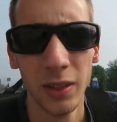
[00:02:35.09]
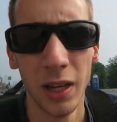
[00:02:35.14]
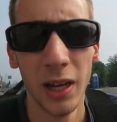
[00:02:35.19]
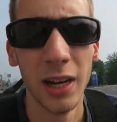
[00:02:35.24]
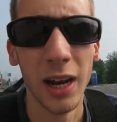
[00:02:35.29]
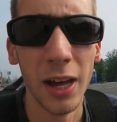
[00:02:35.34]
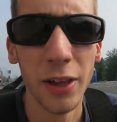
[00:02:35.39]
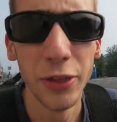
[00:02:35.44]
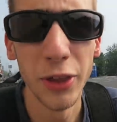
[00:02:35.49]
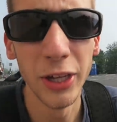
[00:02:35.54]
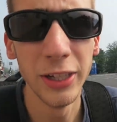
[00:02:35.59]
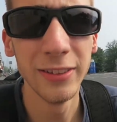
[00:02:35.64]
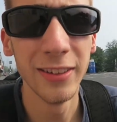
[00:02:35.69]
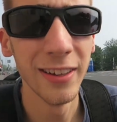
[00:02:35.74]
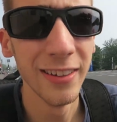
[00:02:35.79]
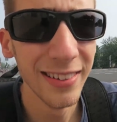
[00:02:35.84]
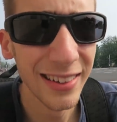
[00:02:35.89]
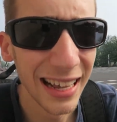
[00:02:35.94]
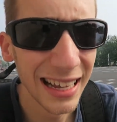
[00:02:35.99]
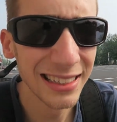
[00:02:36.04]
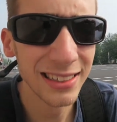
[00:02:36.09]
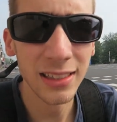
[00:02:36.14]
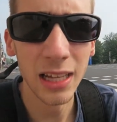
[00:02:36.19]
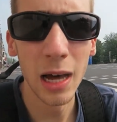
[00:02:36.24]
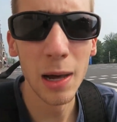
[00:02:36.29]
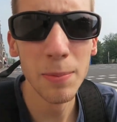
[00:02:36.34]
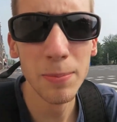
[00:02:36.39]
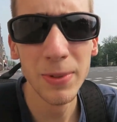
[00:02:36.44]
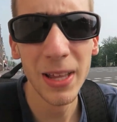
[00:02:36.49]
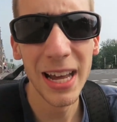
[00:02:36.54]
And I think the next
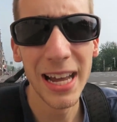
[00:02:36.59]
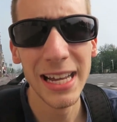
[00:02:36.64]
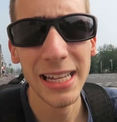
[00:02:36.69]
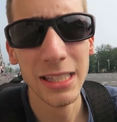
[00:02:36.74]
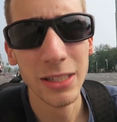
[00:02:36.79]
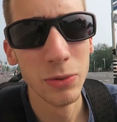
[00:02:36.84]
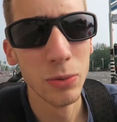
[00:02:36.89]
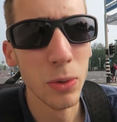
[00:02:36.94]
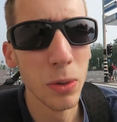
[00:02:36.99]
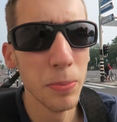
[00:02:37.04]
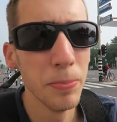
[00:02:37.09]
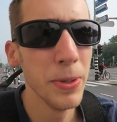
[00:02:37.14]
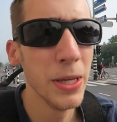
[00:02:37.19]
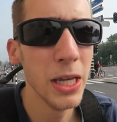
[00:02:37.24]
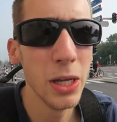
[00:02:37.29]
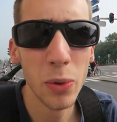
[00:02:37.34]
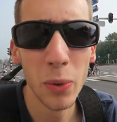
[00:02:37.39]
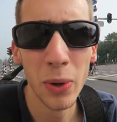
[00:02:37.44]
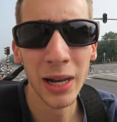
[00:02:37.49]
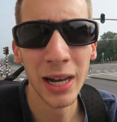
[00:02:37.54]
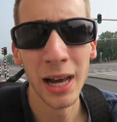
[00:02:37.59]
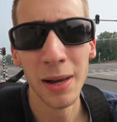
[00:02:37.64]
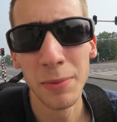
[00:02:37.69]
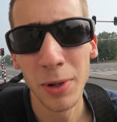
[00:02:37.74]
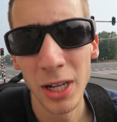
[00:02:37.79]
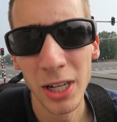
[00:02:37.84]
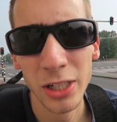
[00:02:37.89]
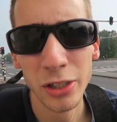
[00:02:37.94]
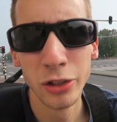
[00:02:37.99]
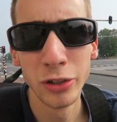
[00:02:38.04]
update will be when I'm
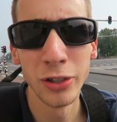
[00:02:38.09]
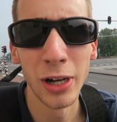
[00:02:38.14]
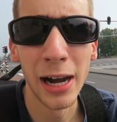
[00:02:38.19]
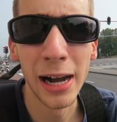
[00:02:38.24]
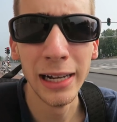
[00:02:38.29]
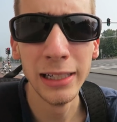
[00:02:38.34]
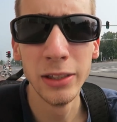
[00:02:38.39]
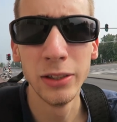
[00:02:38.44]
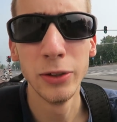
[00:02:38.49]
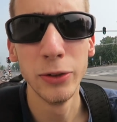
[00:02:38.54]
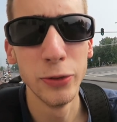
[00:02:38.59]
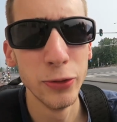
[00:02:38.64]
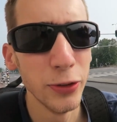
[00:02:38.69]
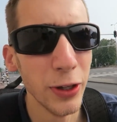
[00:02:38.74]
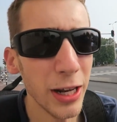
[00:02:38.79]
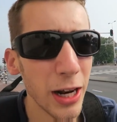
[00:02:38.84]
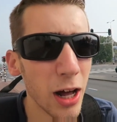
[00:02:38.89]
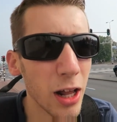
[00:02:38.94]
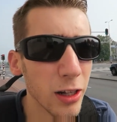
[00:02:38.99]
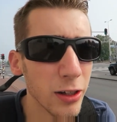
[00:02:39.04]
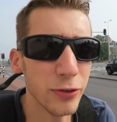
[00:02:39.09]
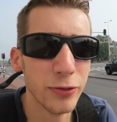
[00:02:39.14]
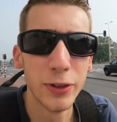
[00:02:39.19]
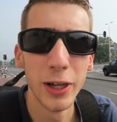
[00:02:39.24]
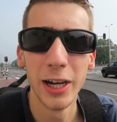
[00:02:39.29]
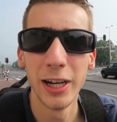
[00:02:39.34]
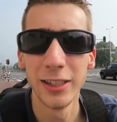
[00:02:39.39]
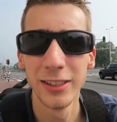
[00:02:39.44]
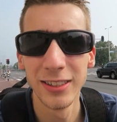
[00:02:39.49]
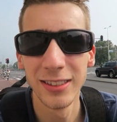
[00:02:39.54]
gonna try to fit all of
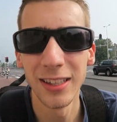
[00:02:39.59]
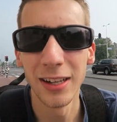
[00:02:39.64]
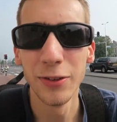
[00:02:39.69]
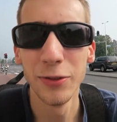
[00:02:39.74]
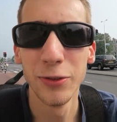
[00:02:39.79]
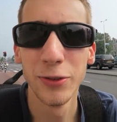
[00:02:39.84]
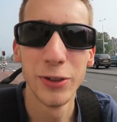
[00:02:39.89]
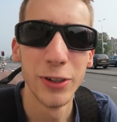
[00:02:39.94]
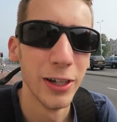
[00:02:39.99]
the stuff